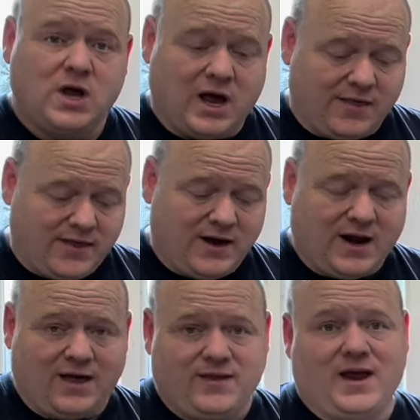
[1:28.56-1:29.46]
And then
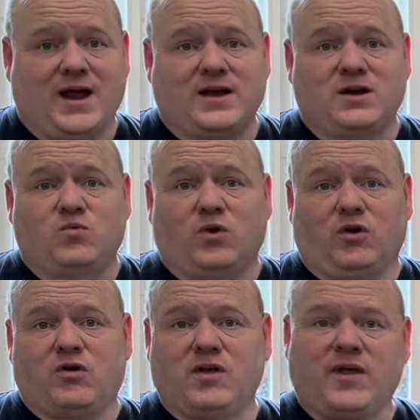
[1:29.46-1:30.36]
at the end, we'll
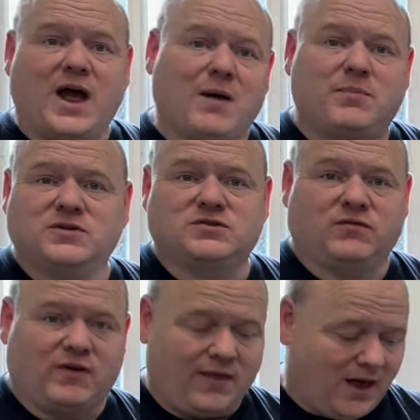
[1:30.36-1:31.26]
look at the app and
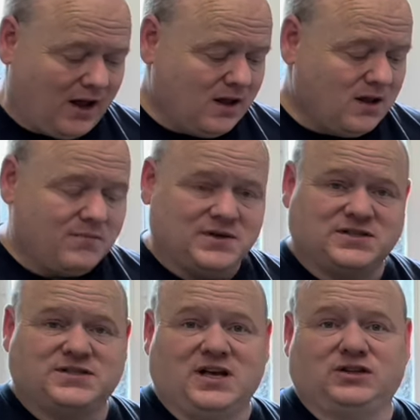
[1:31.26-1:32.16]
stuff like that. But as I
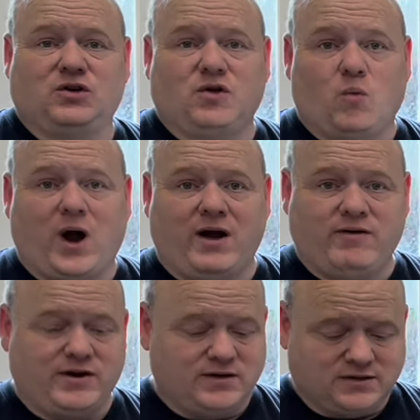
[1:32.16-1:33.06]
say, I'll do the
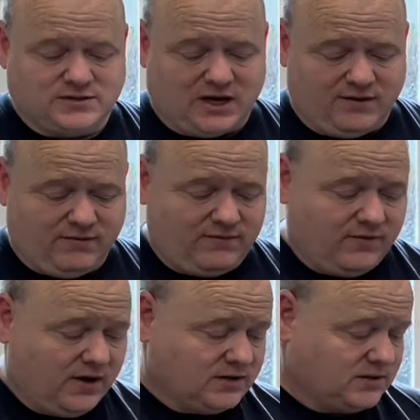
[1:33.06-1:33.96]
wiring side of it
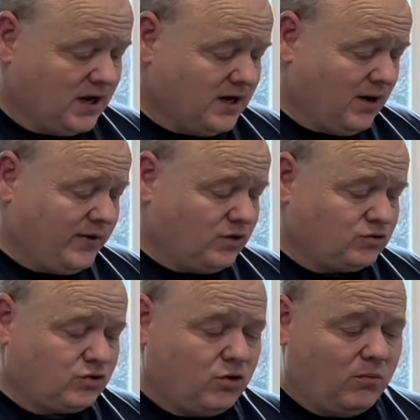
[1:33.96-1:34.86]
first. Now, it
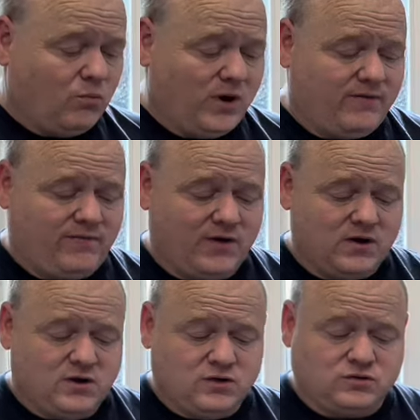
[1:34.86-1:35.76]
does come with
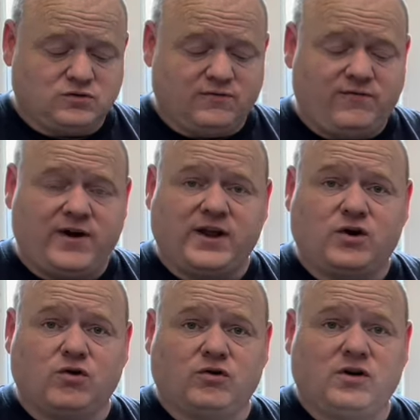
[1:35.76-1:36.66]
some very
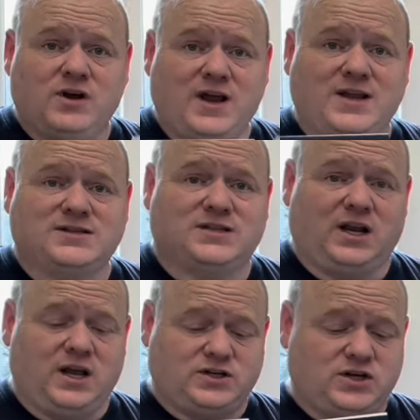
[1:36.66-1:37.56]
good
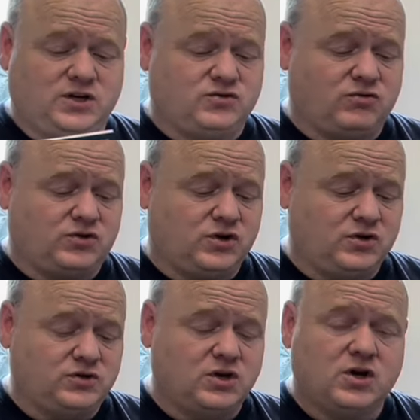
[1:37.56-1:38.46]
installation
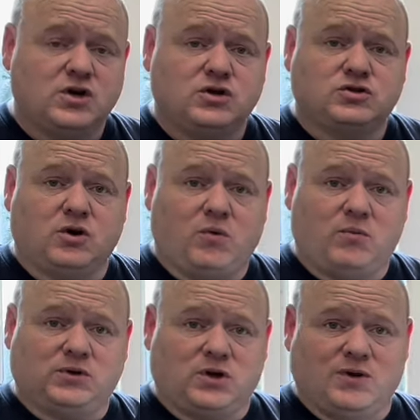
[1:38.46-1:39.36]
instructions. So what
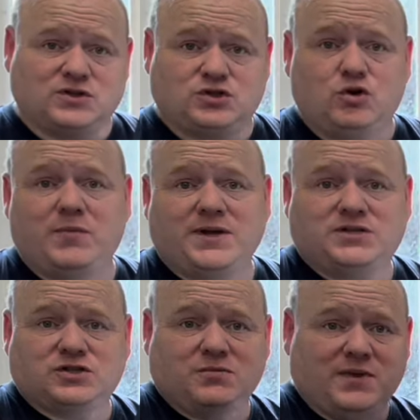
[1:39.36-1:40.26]
we'll do, I'll zoom
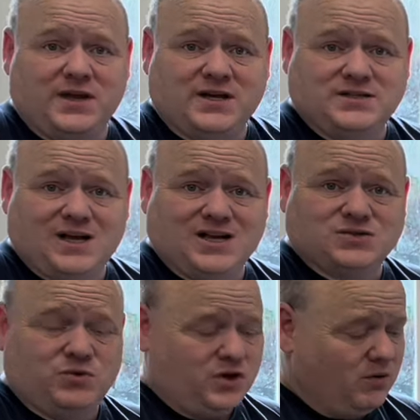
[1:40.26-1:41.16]
into some of these as
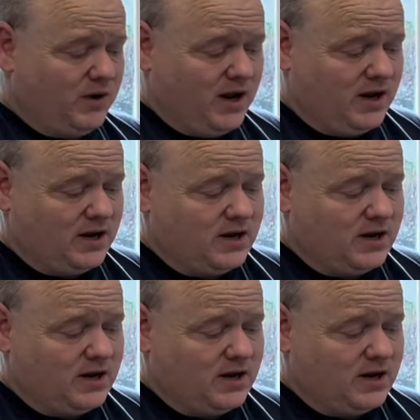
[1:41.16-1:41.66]
we're doing it,